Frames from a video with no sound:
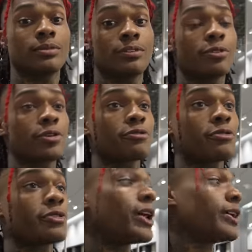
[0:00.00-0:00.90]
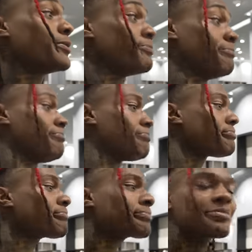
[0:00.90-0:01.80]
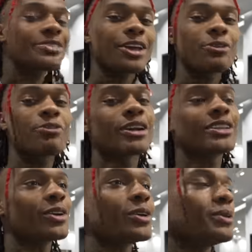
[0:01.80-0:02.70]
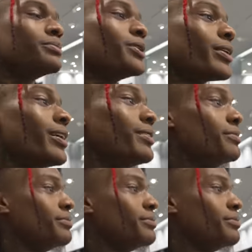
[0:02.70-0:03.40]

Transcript: For real, for real. Like, we finna turn up. No cap.